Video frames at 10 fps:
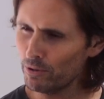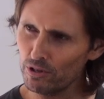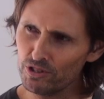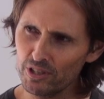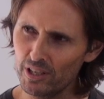People
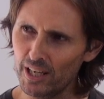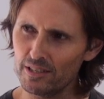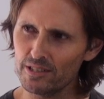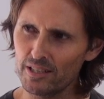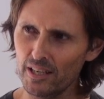also don't
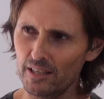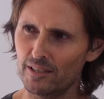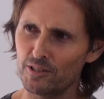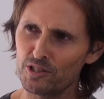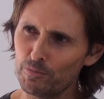
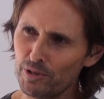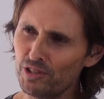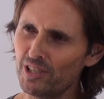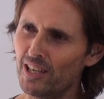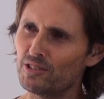understand that
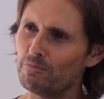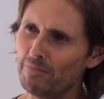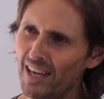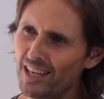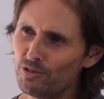suppression has a
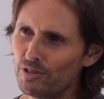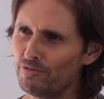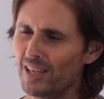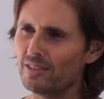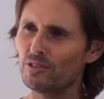major
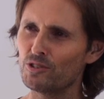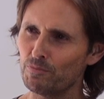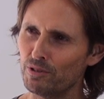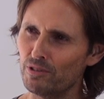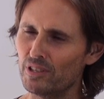effect on
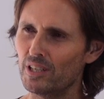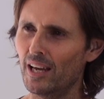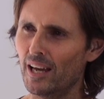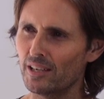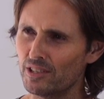spirit
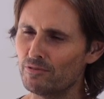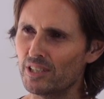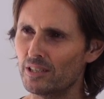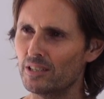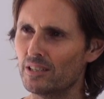
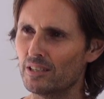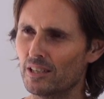activity